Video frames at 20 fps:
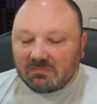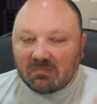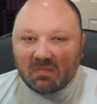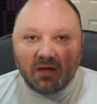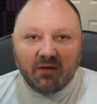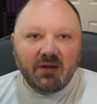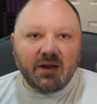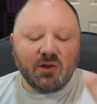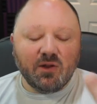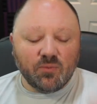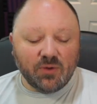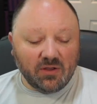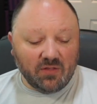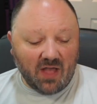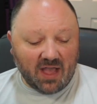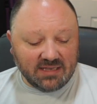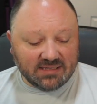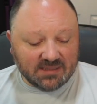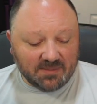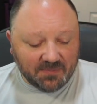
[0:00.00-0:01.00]
And then I
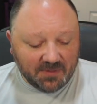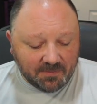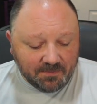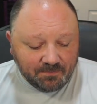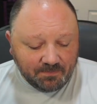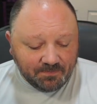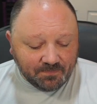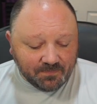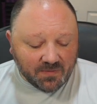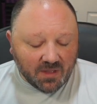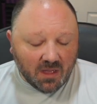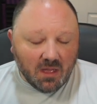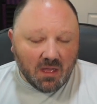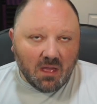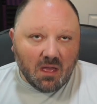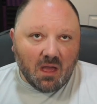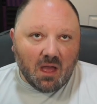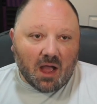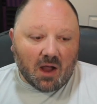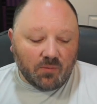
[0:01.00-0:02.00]
realized something.
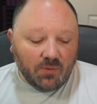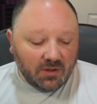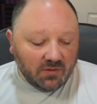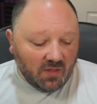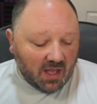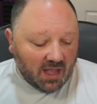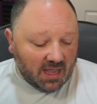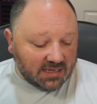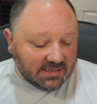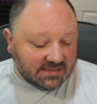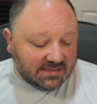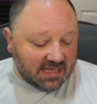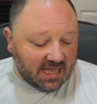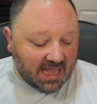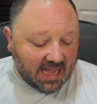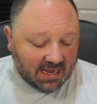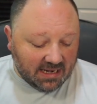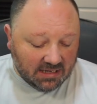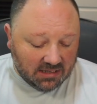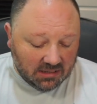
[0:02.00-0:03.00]
I realized
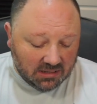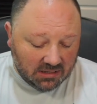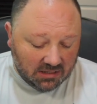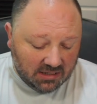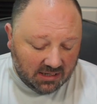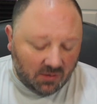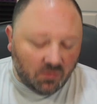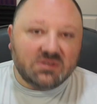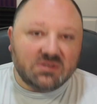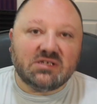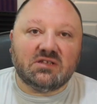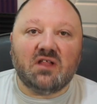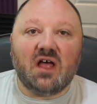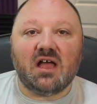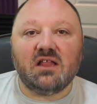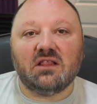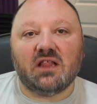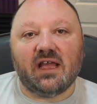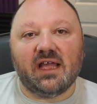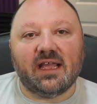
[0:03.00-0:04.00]
that it was a
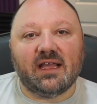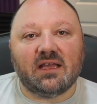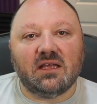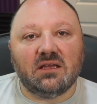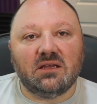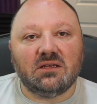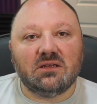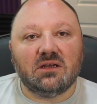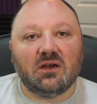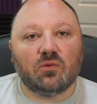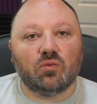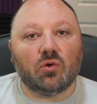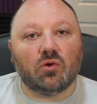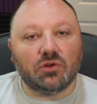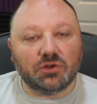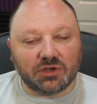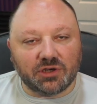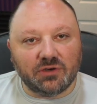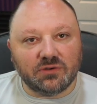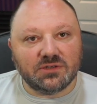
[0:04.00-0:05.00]
lot like a
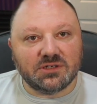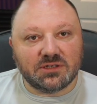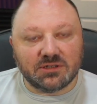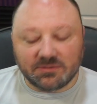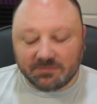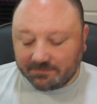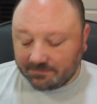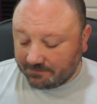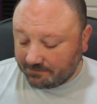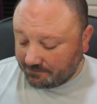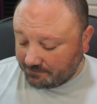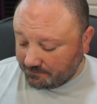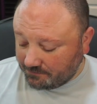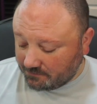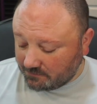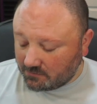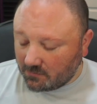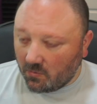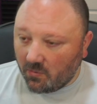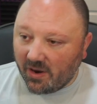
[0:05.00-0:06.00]
roller coaster.
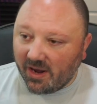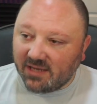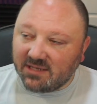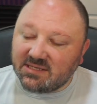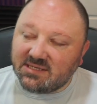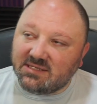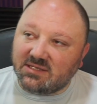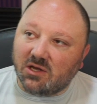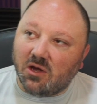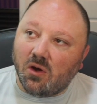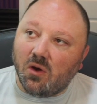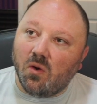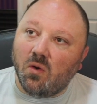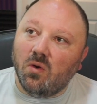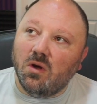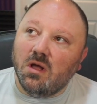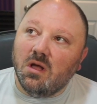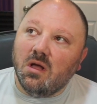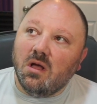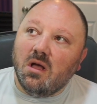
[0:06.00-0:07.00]
All right. So
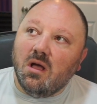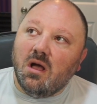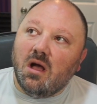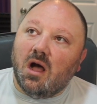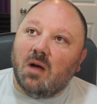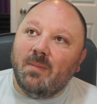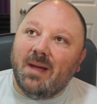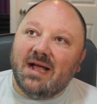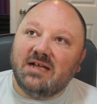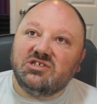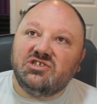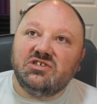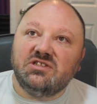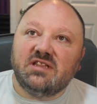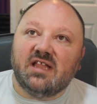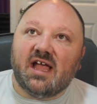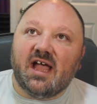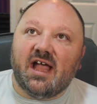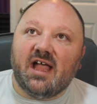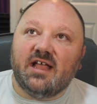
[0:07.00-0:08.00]
imagine
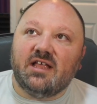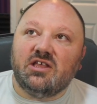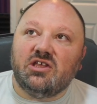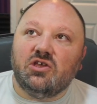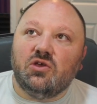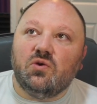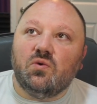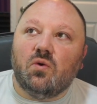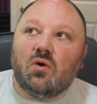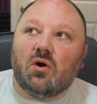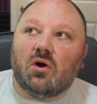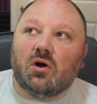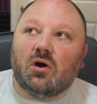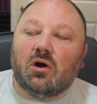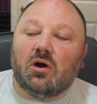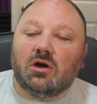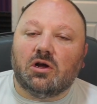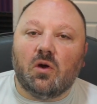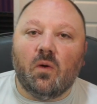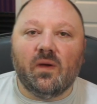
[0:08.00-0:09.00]
that you
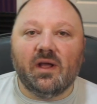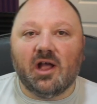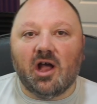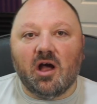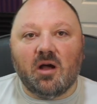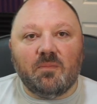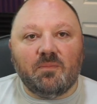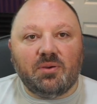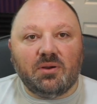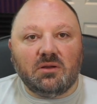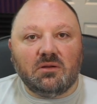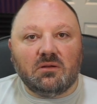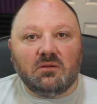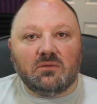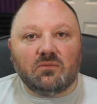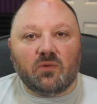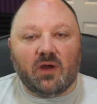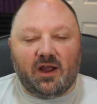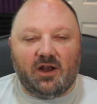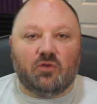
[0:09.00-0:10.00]
are going up
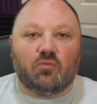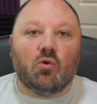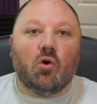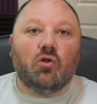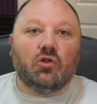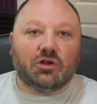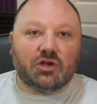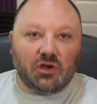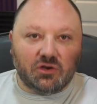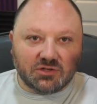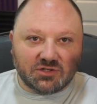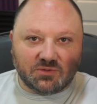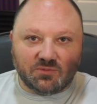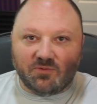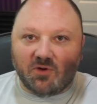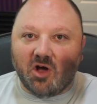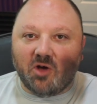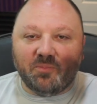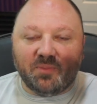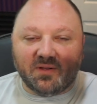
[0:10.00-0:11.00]
ride a roller coaster. We've
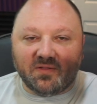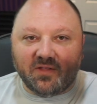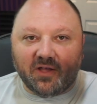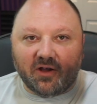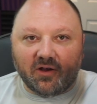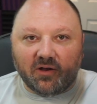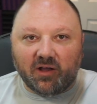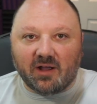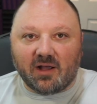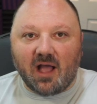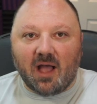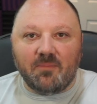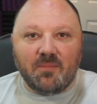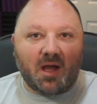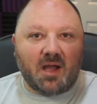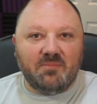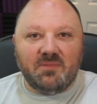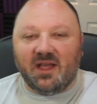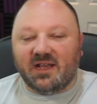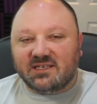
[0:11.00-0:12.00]
all been there. Like I'm,
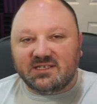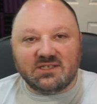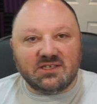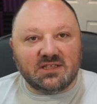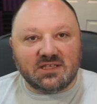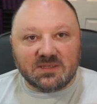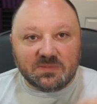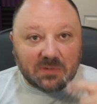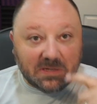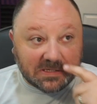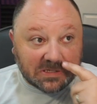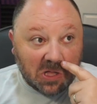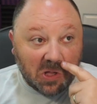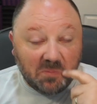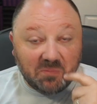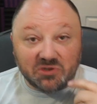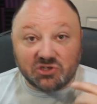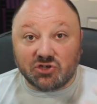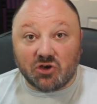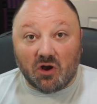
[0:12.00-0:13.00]
I'm next to this place called
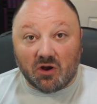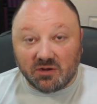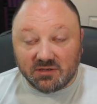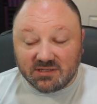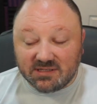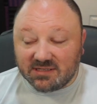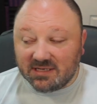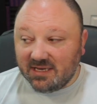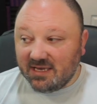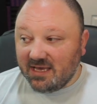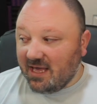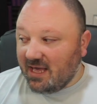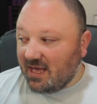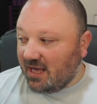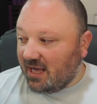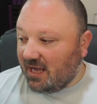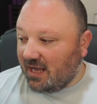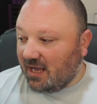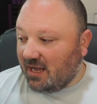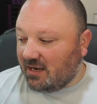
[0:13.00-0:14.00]
Busch Gardens
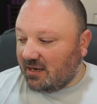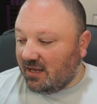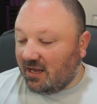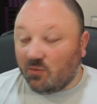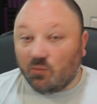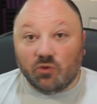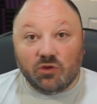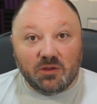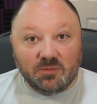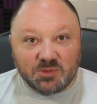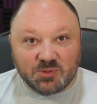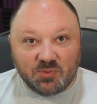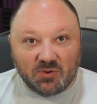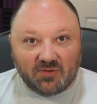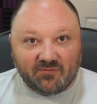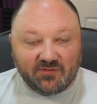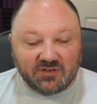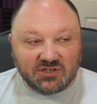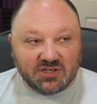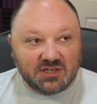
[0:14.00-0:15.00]
in, in Williamsburg,
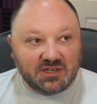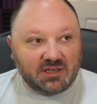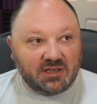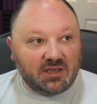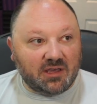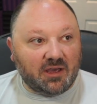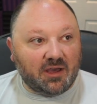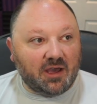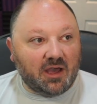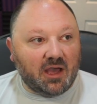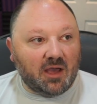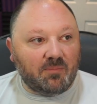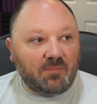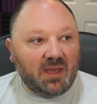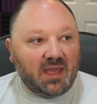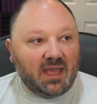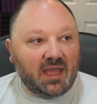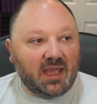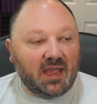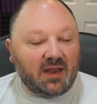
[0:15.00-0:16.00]
Virginia. Um,
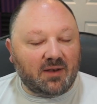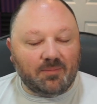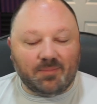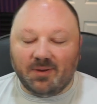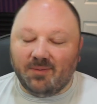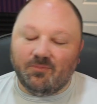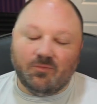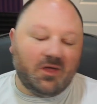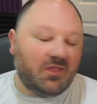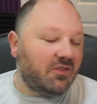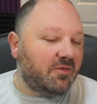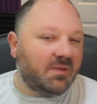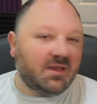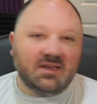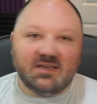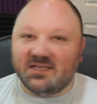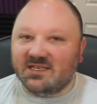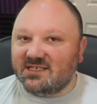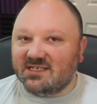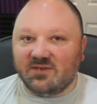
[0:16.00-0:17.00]
and but whether you've been to
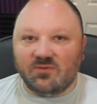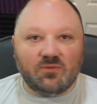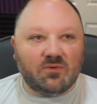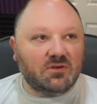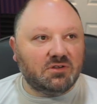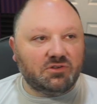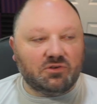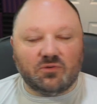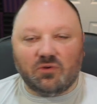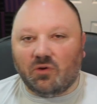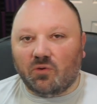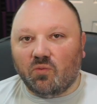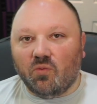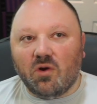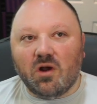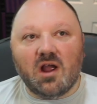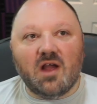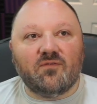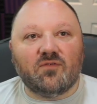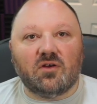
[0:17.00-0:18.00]
Disney World or, or
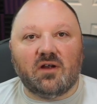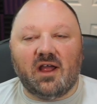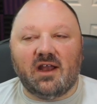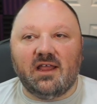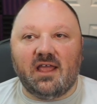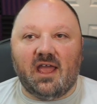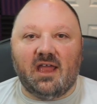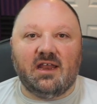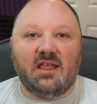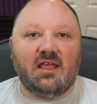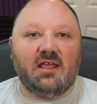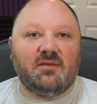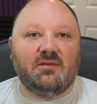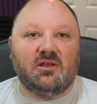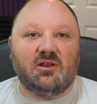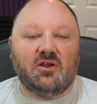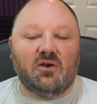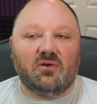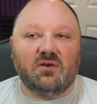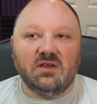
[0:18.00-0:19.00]
wherever, any any you
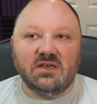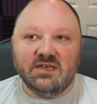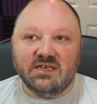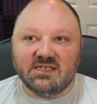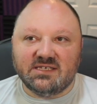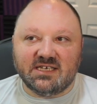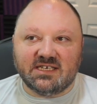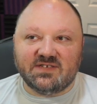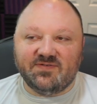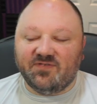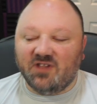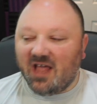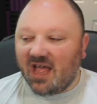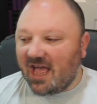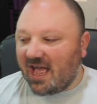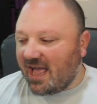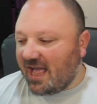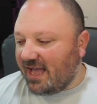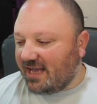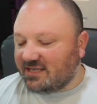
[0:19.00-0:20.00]
know Six
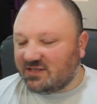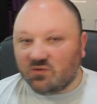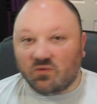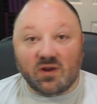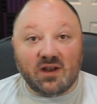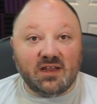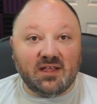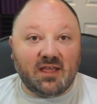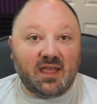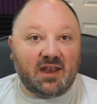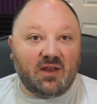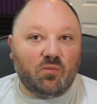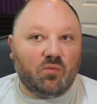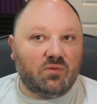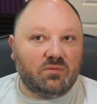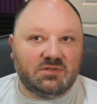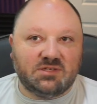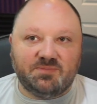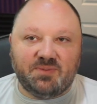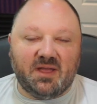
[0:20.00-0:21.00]
Flags or any any
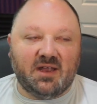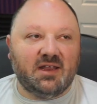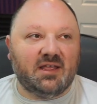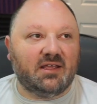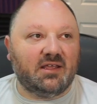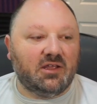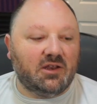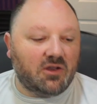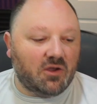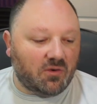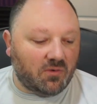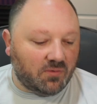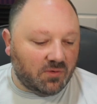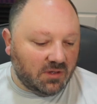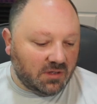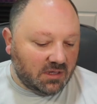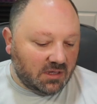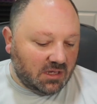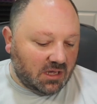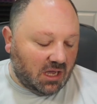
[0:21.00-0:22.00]
depending you know
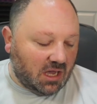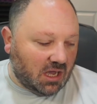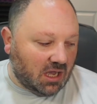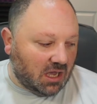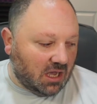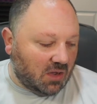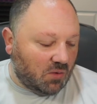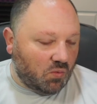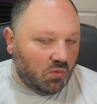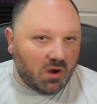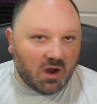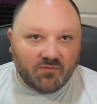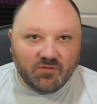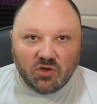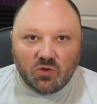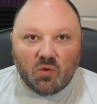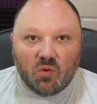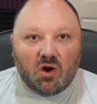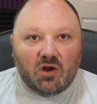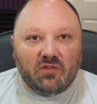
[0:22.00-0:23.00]
uh, wherever
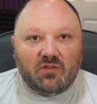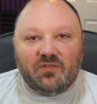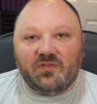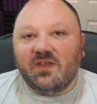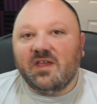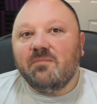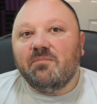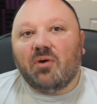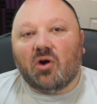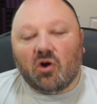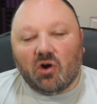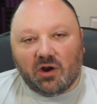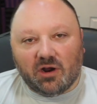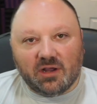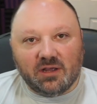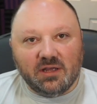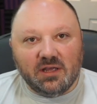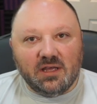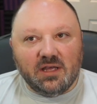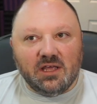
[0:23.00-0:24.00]
you are, the theme
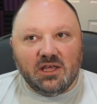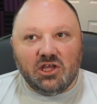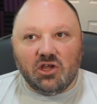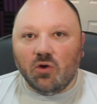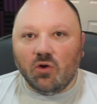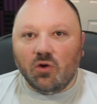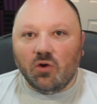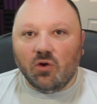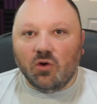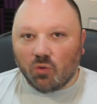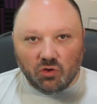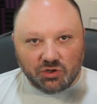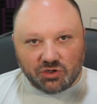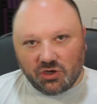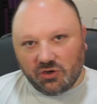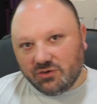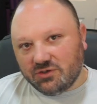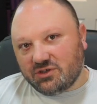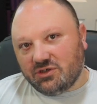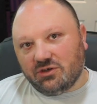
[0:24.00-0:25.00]
park, you know, on a roller
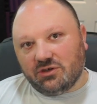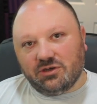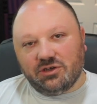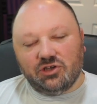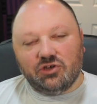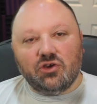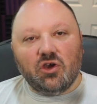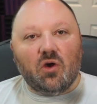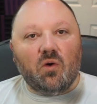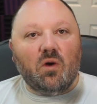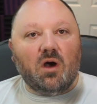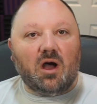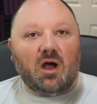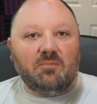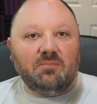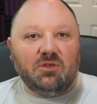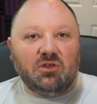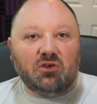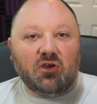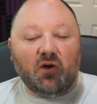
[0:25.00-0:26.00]
coaster, you go
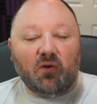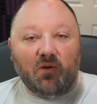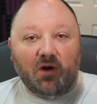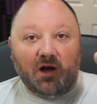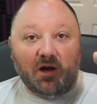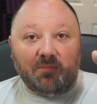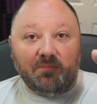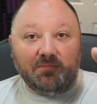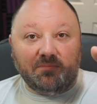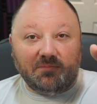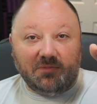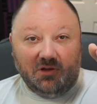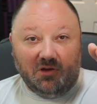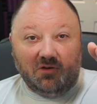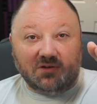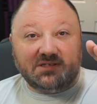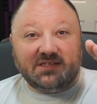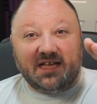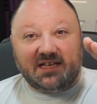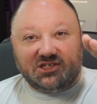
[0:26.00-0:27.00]
up, you go up, you know,
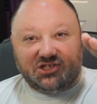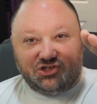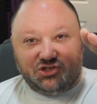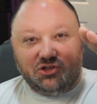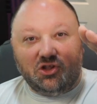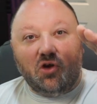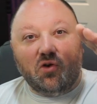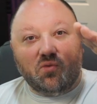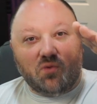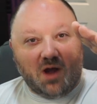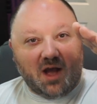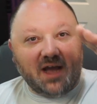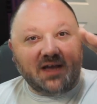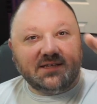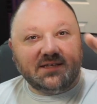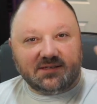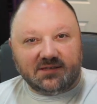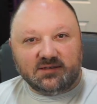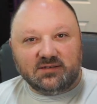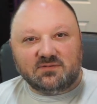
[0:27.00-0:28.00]
it's that slow
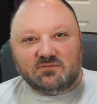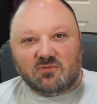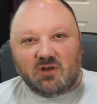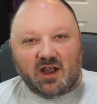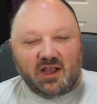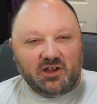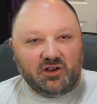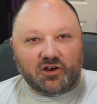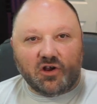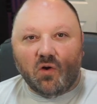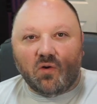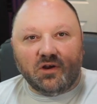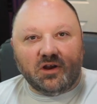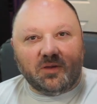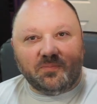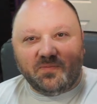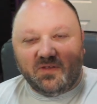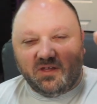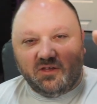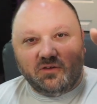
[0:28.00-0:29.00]
rise, right? You're going
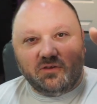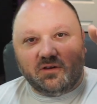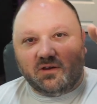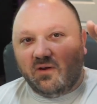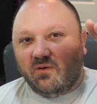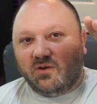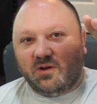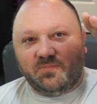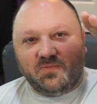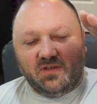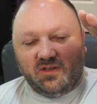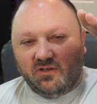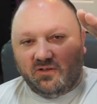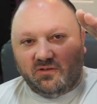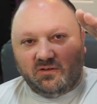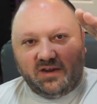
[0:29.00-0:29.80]
up the hill, you're going up the hill.